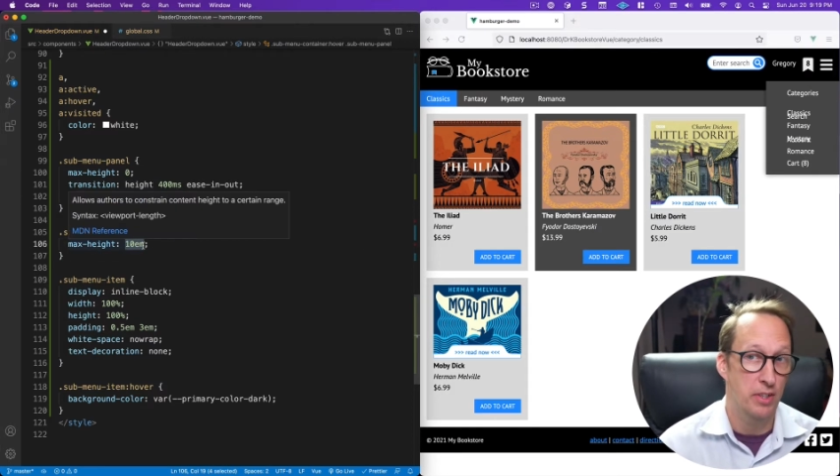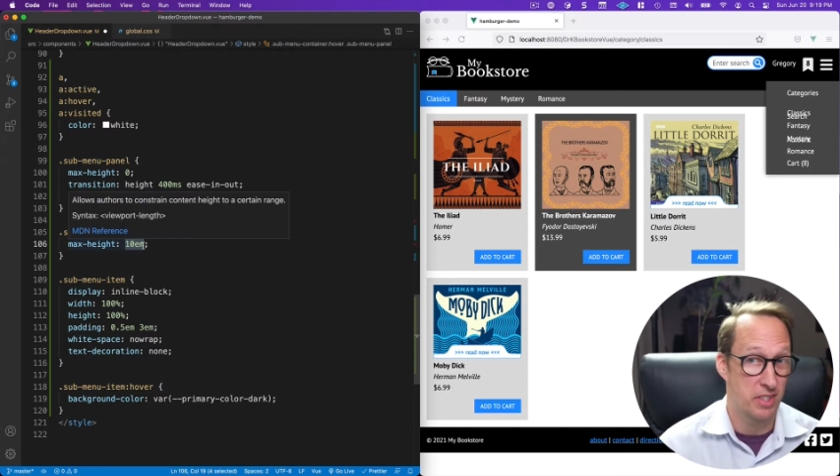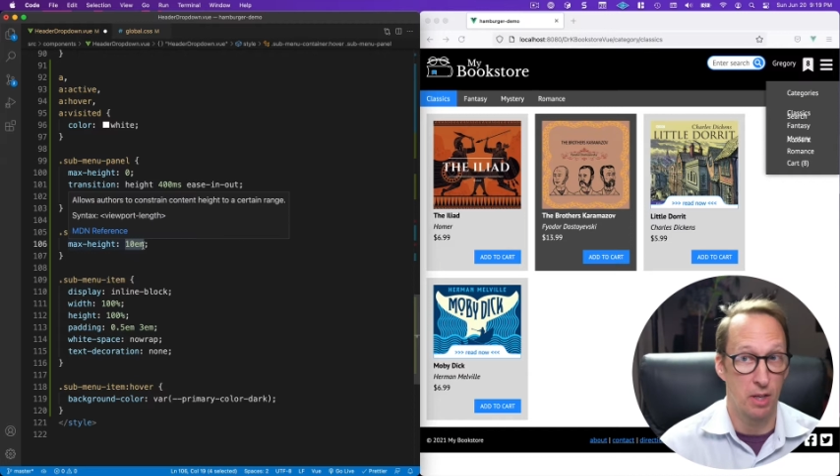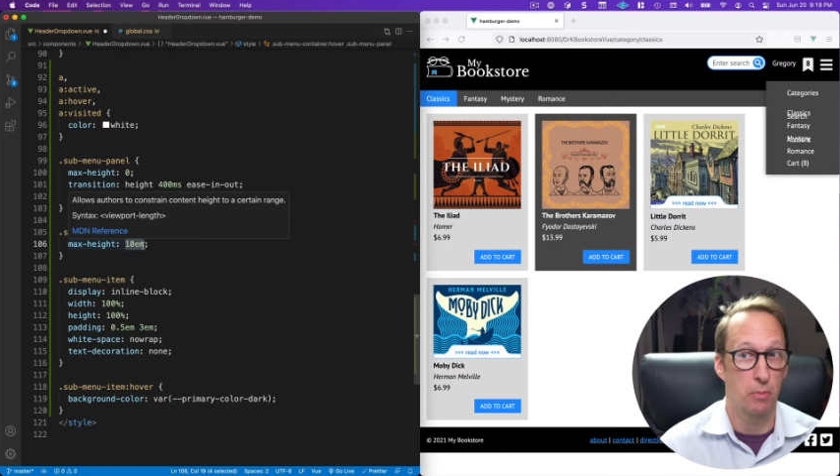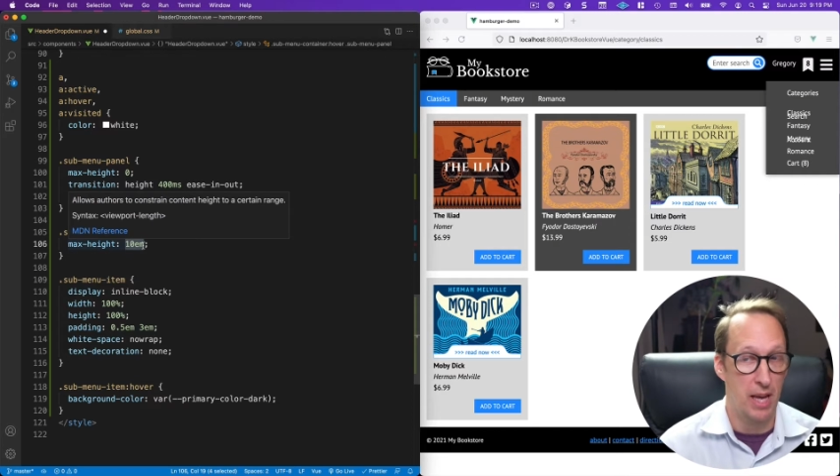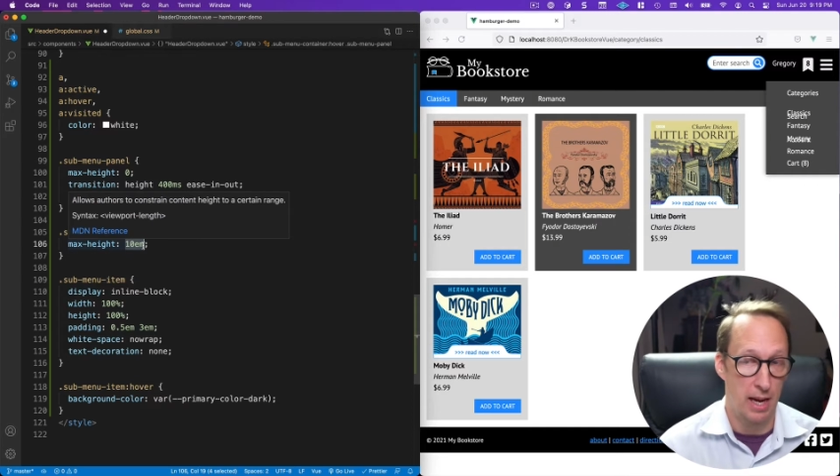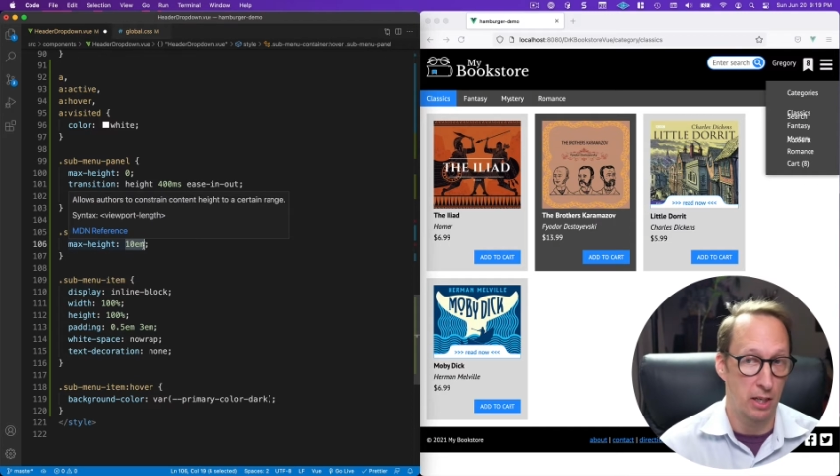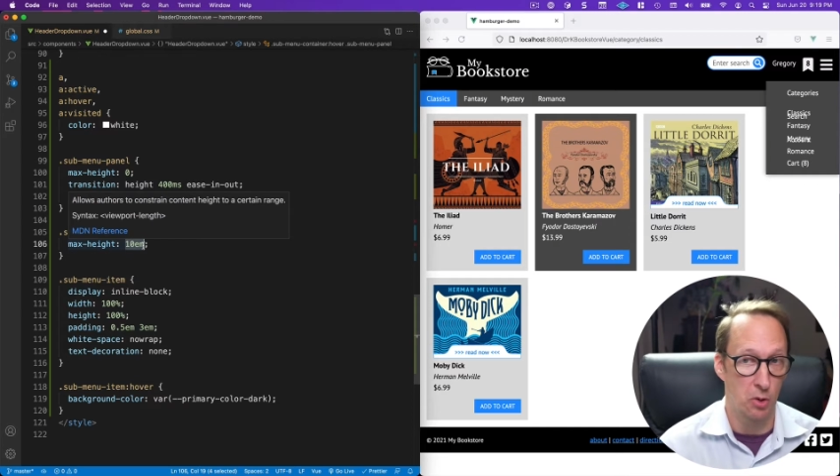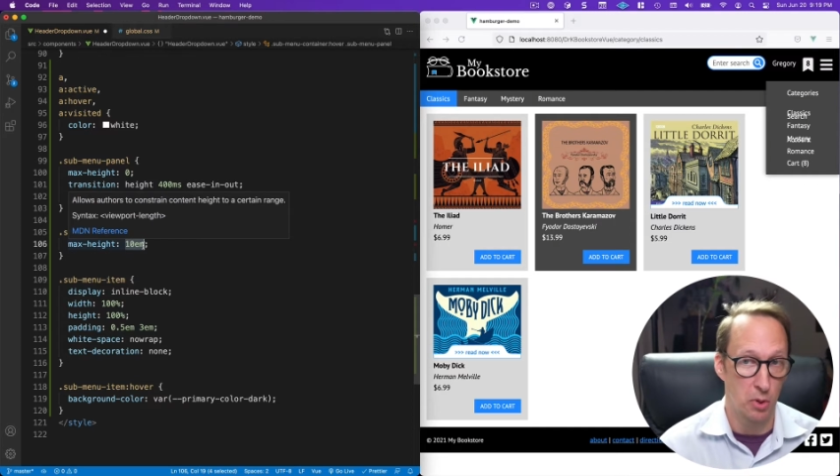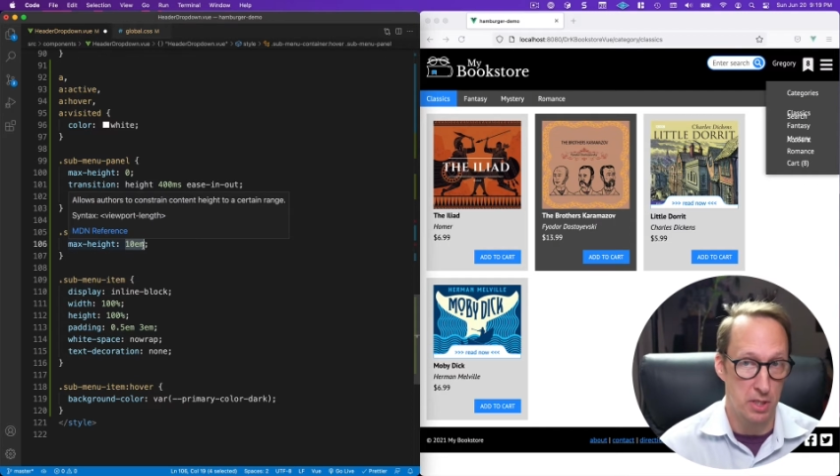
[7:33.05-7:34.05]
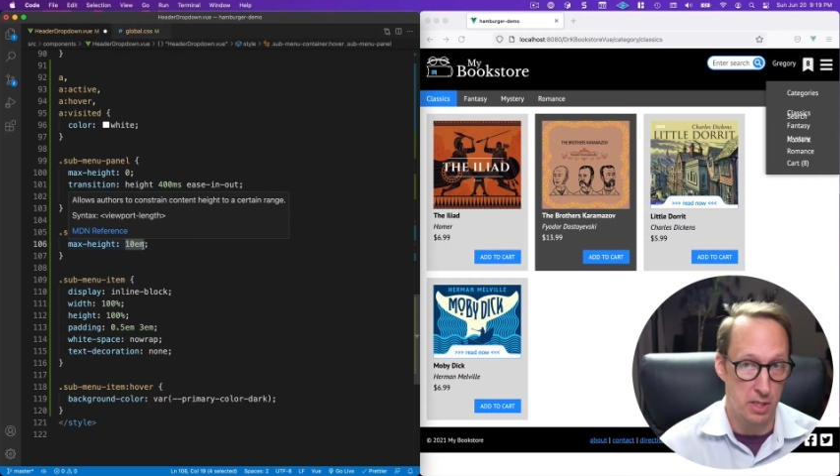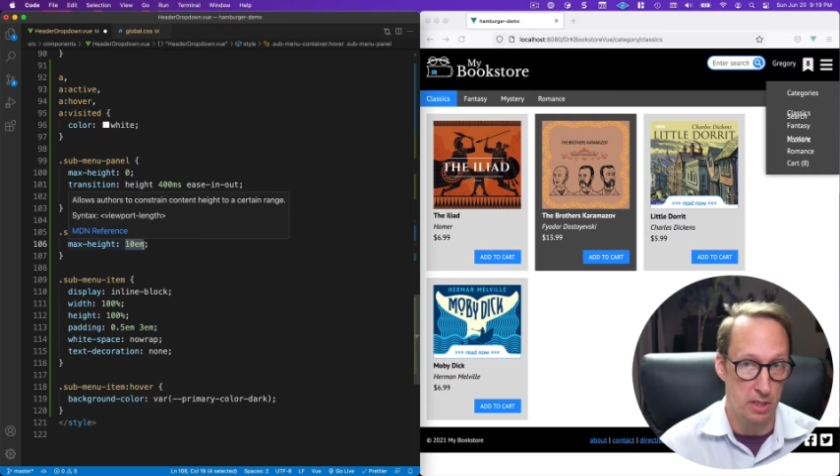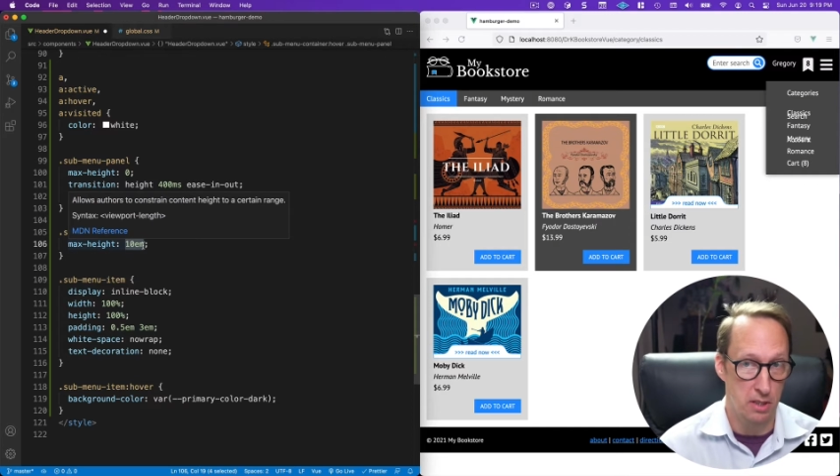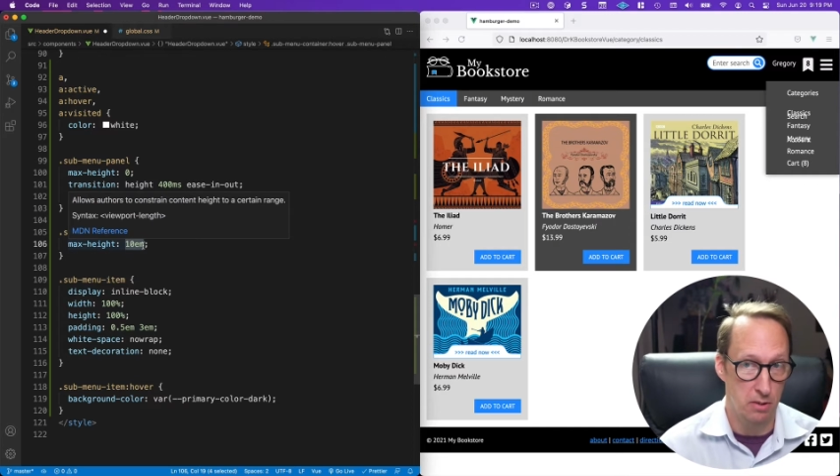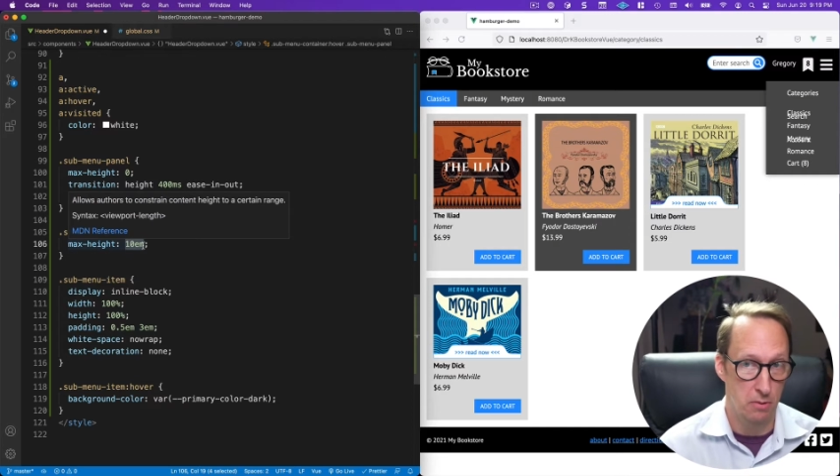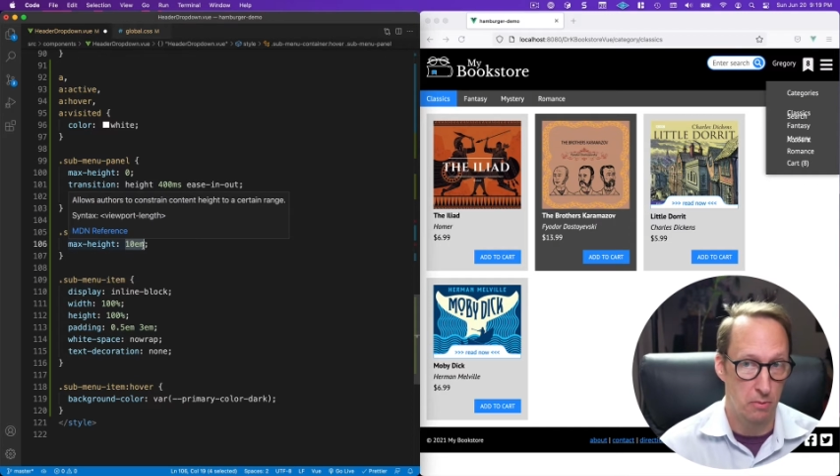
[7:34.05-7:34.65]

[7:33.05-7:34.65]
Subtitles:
subcategories into.